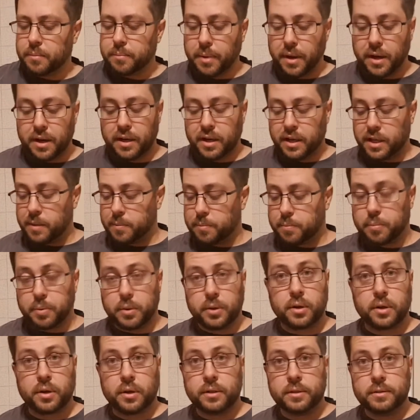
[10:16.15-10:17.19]
Apparently you
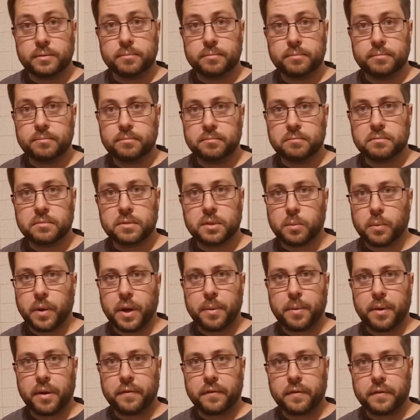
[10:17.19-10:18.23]
put it on, you
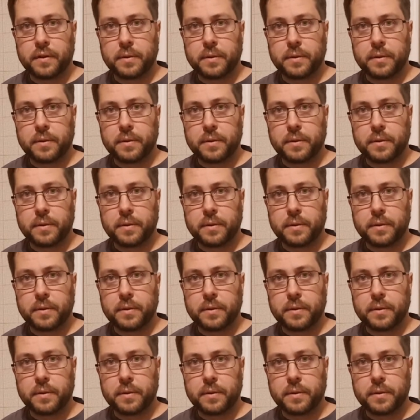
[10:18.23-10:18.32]
wait about